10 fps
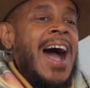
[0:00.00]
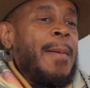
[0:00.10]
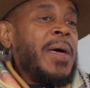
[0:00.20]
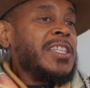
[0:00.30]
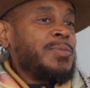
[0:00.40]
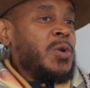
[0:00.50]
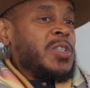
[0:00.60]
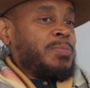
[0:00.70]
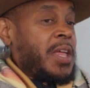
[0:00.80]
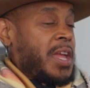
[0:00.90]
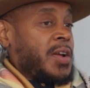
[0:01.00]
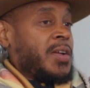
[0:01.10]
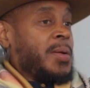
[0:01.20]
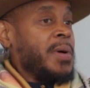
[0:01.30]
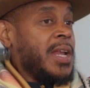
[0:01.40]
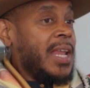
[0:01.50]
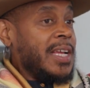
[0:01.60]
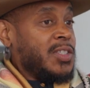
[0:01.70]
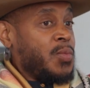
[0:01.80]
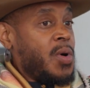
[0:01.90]
I'm not a sports player, but I
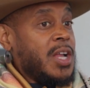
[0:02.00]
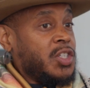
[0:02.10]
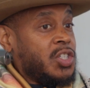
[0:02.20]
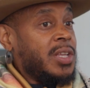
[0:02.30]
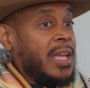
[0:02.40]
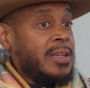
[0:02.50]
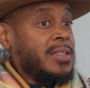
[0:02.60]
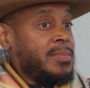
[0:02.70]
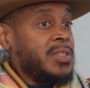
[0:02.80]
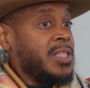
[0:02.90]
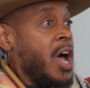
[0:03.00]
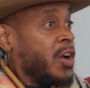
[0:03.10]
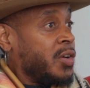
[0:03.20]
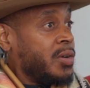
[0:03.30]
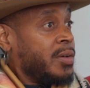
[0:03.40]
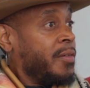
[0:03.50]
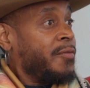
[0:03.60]
like to watch like soccer,